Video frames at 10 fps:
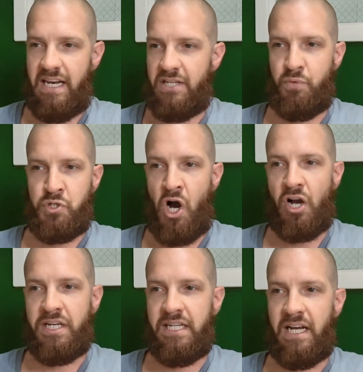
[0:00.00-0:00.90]
And as we're
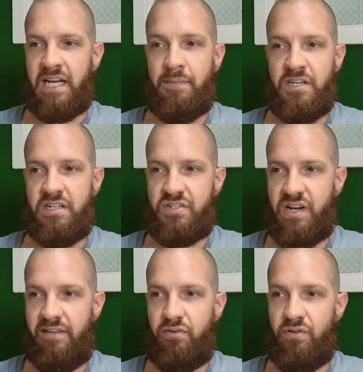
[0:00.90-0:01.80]
talking, I come to
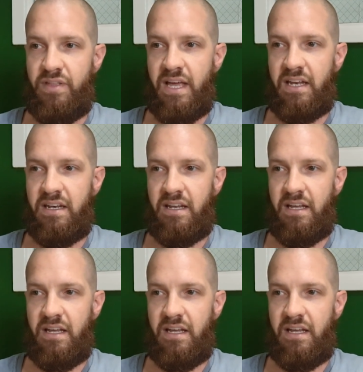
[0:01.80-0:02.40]
discover that